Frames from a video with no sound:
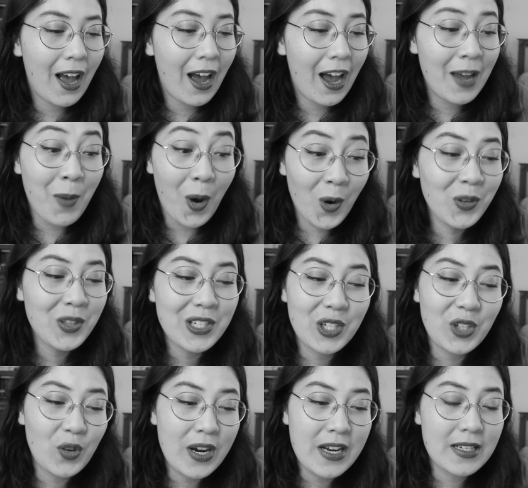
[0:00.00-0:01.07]
I'm only
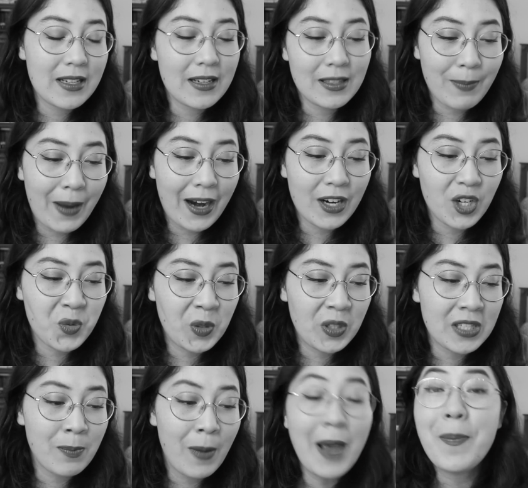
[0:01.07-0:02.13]
agreeing to this marriage
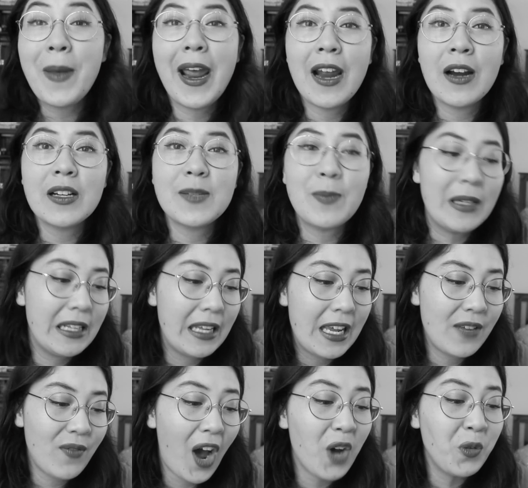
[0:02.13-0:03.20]
because my parents
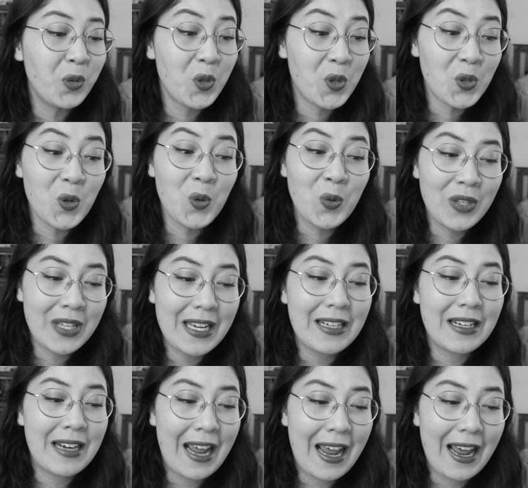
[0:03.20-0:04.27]
believe I will soon
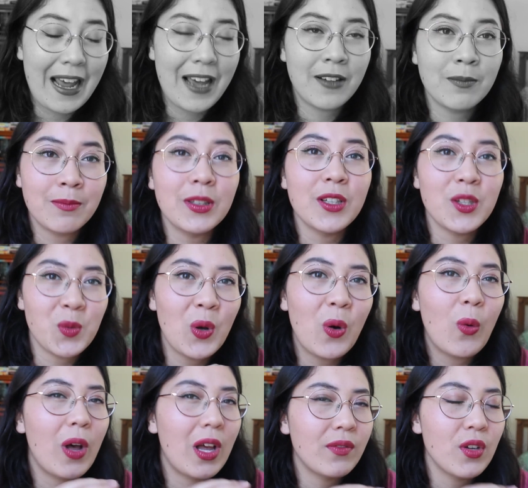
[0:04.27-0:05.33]
need an heir." Because we
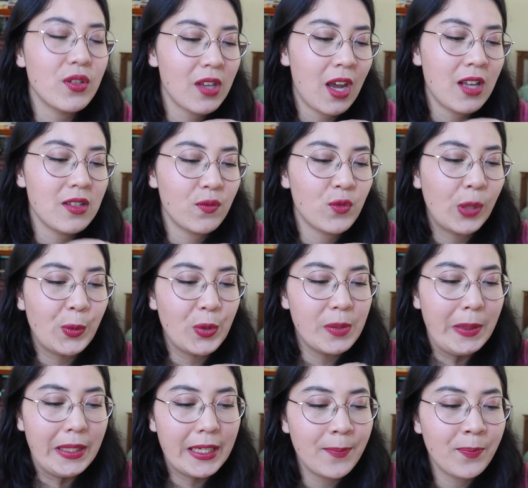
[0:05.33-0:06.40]
all have those kinds of troubles,
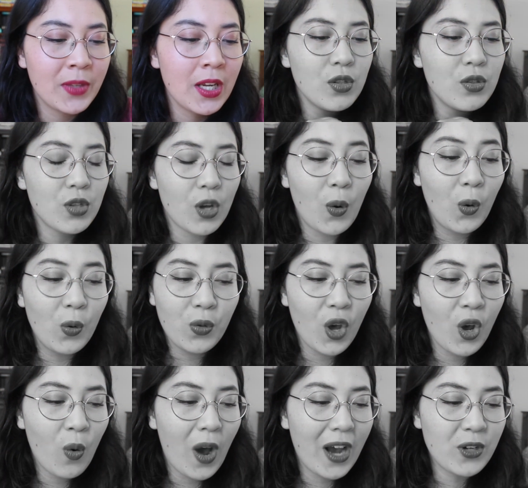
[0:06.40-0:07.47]
buddy. "So
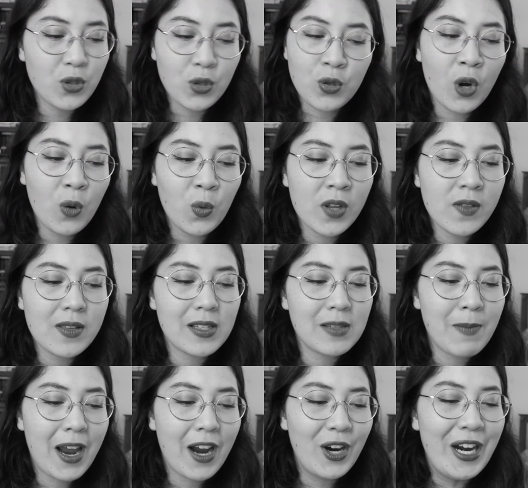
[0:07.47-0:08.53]
although I do not want
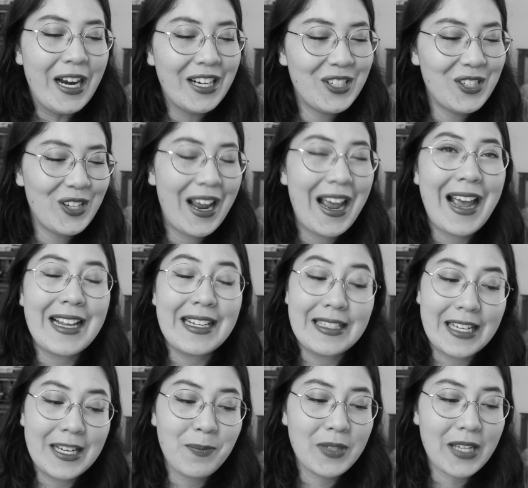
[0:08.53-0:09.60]
this marriage,
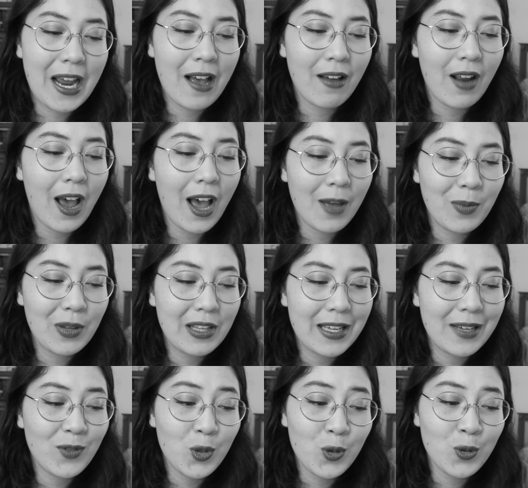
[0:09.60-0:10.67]
and deep down I
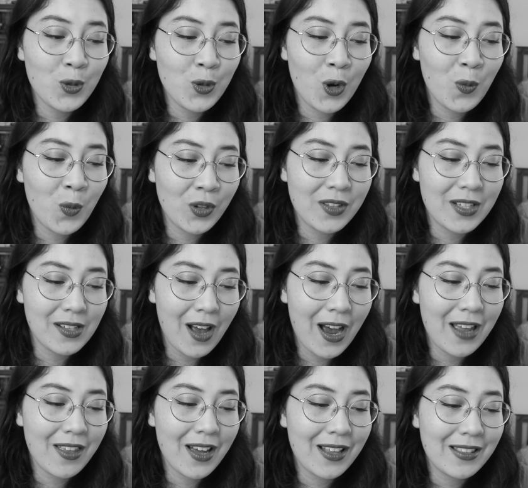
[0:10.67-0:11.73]
believe you do not want this
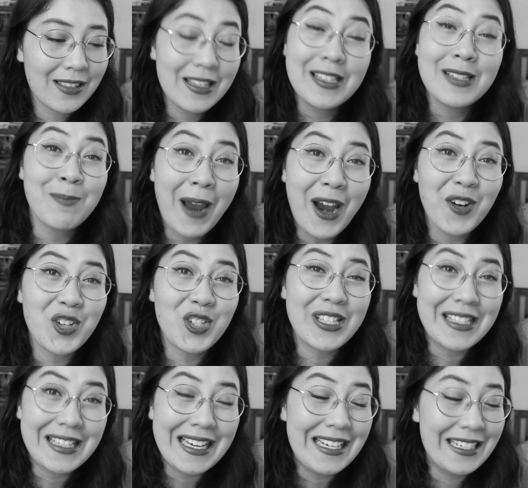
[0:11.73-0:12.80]
either, this marriage
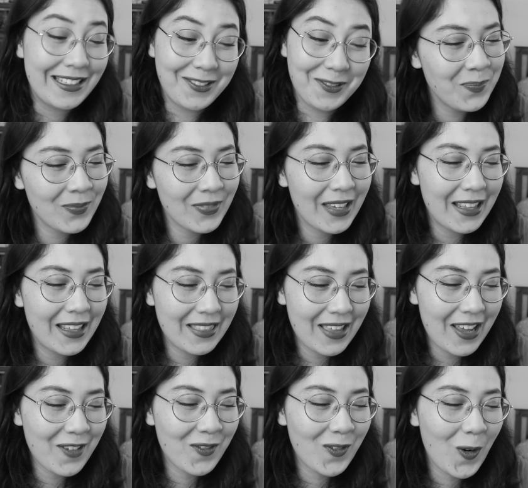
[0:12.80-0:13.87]
is needed.
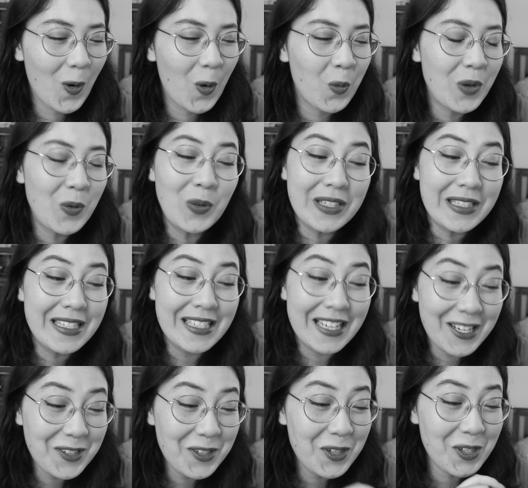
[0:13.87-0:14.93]
Therefore, we will
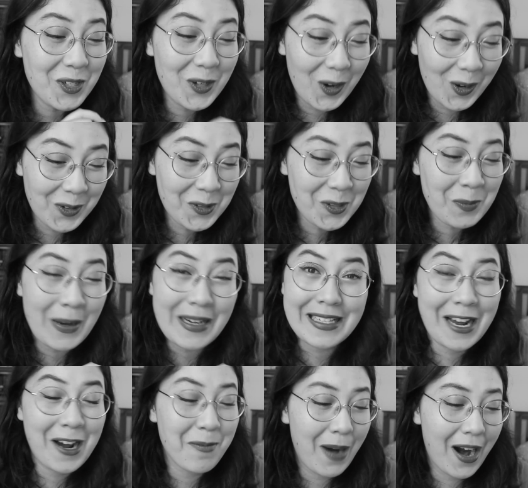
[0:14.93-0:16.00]
continue to
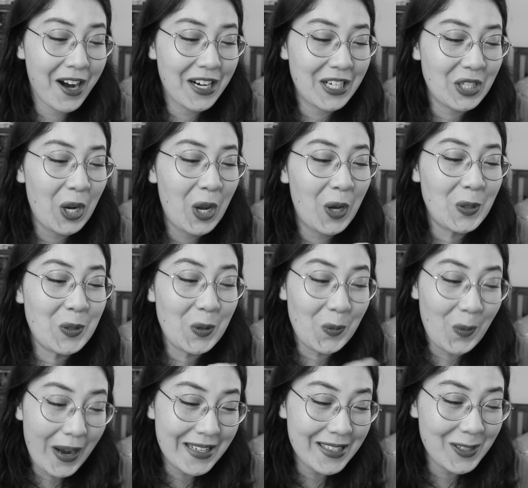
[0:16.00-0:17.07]
consummate our marriage
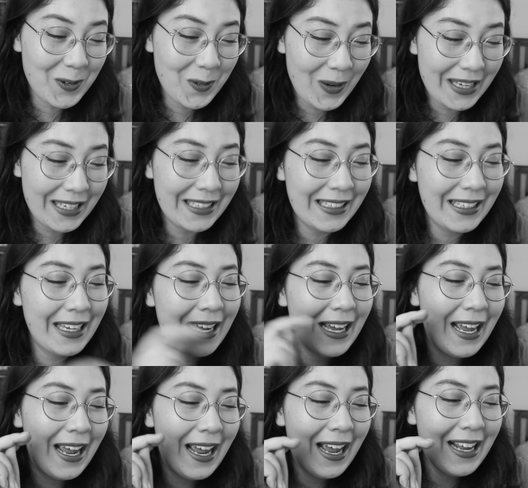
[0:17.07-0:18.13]
twice a week
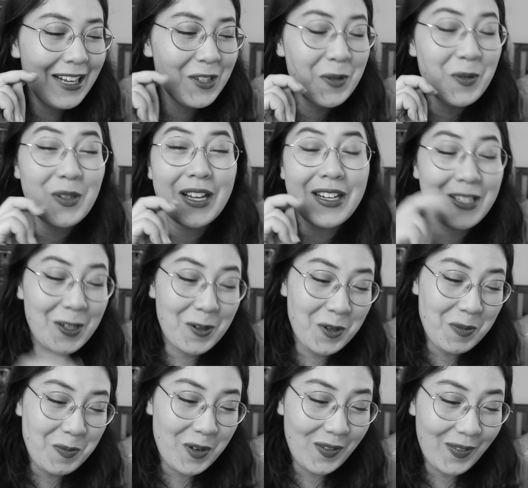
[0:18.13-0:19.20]
until
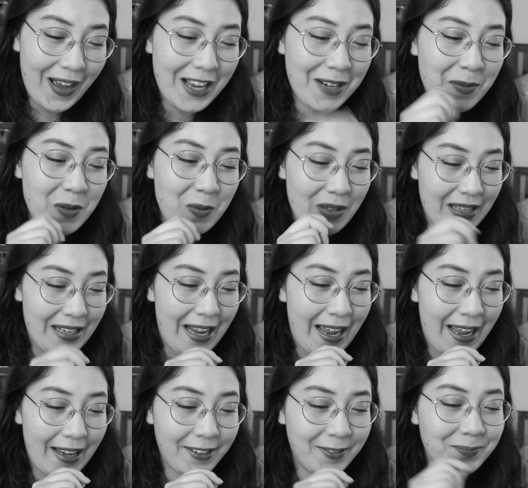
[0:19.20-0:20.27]
you provide me with an
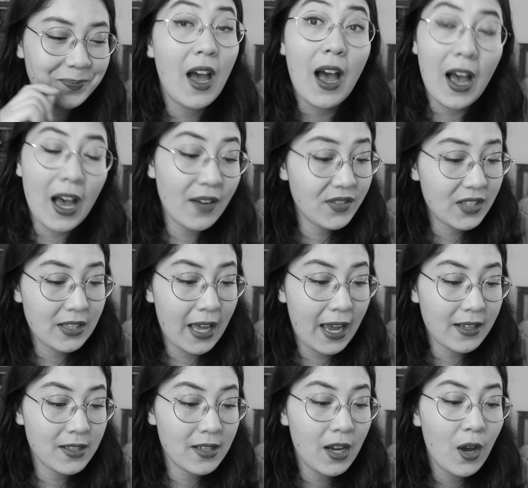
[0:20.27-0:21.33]
heir. After
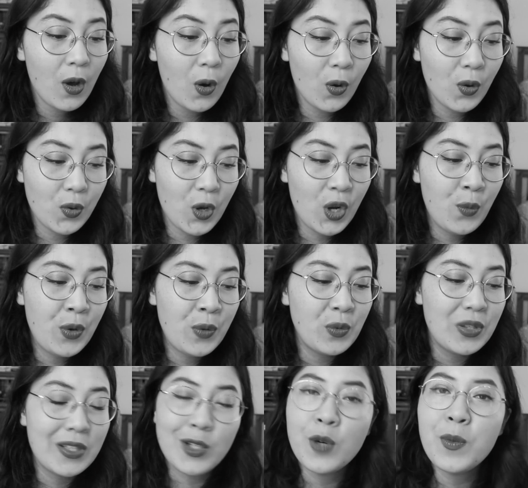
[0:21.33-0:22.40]
that, although we
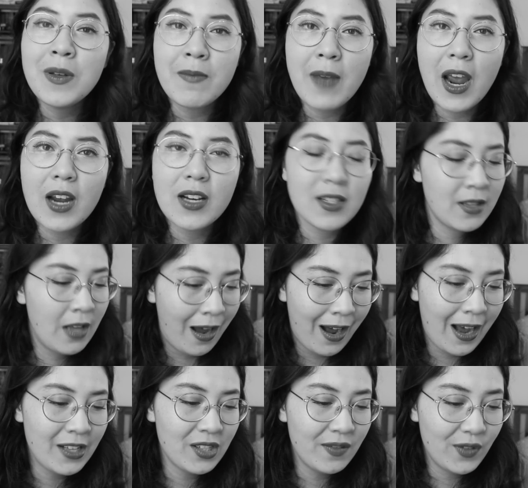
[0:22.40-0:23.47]
will still be married in the
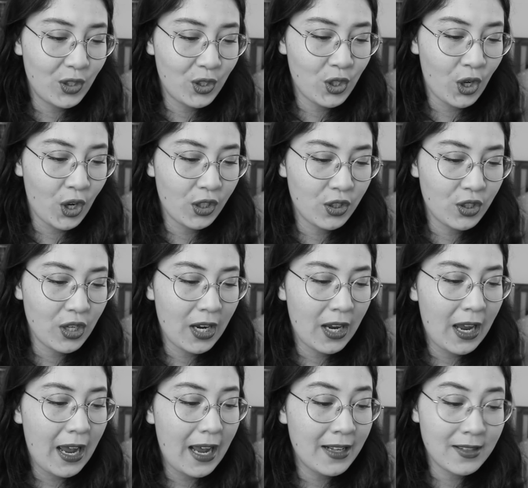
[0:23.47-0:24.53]
eyes of the church
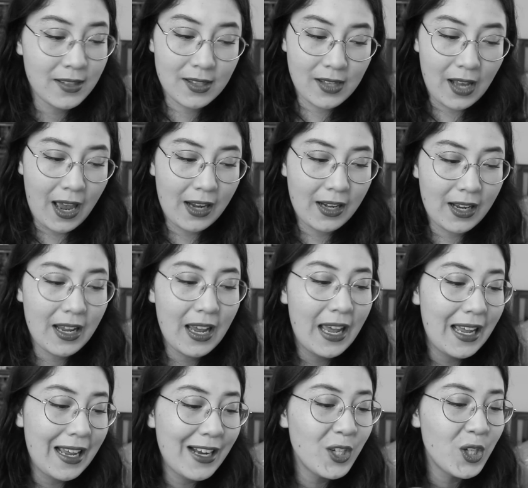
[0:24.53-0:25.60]
and society,
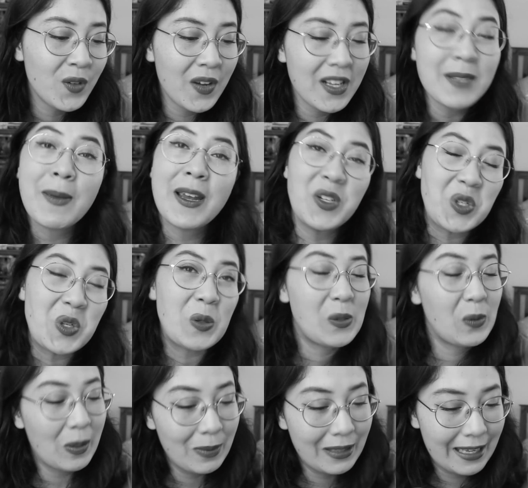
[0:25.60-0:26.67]
each of us may do
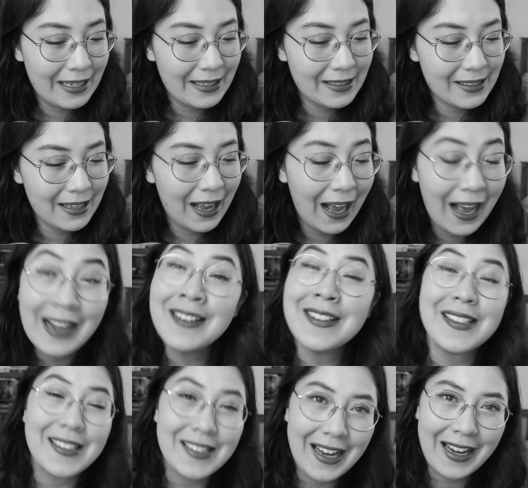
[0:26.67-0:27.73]
as we please.
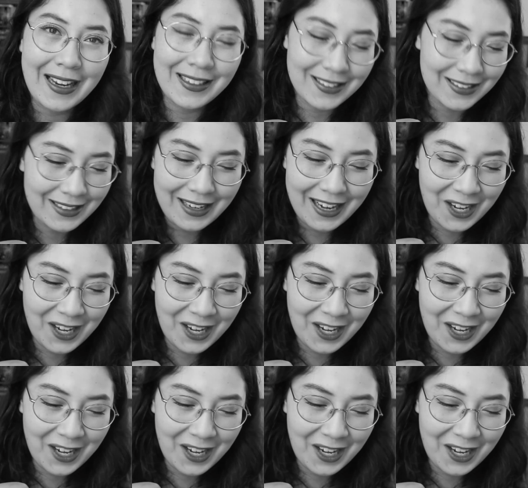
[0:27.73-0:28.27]
Understand?"